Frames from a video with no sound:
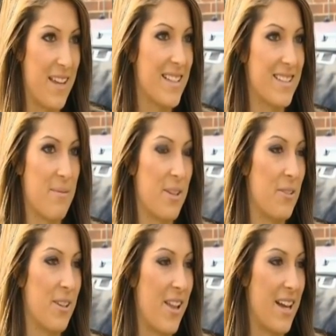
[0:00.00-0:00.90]
It's something I
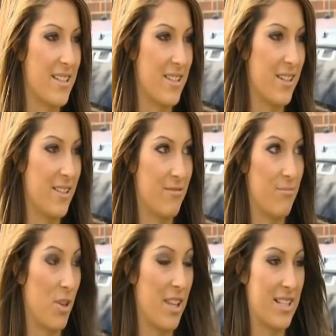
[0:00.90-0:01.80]
really like to do, and
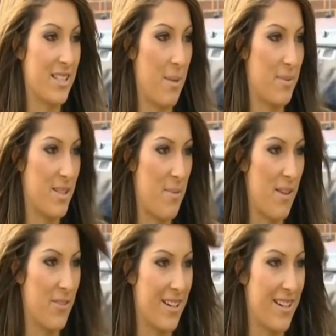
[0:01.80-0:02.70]
modelling just happens to pay for